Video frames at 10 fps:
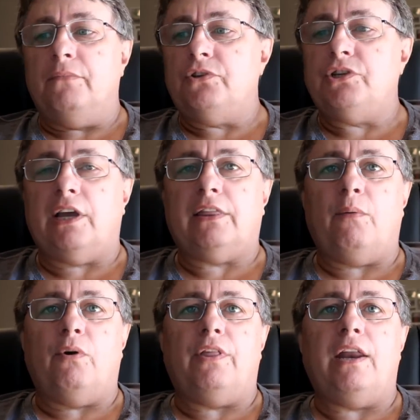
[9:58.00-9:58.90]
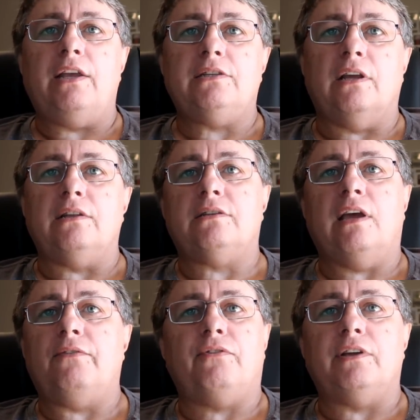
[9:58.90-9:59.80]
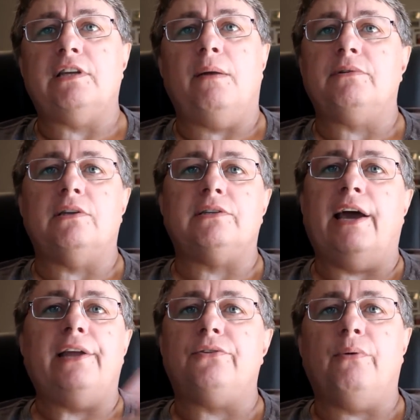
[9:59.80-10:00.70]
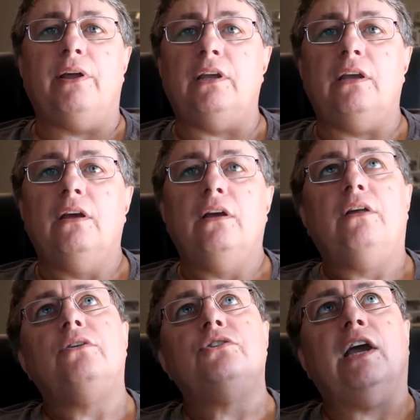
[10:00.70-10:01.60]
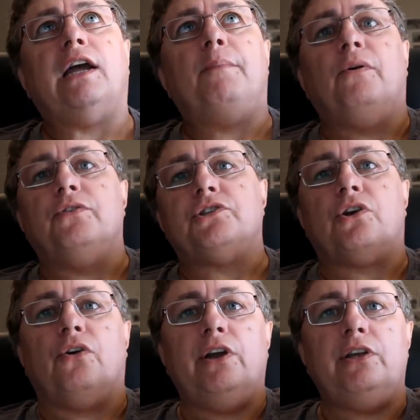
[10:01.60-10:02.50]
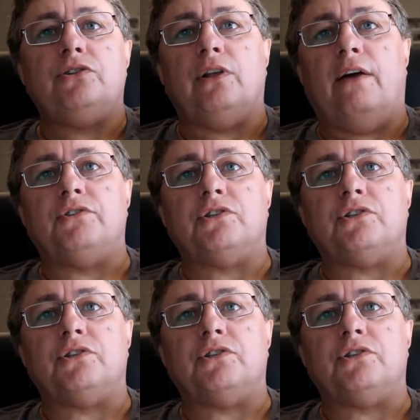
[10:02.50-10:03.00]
check that what that is, and say for example it says gate 20. Check up on the screens. You'll have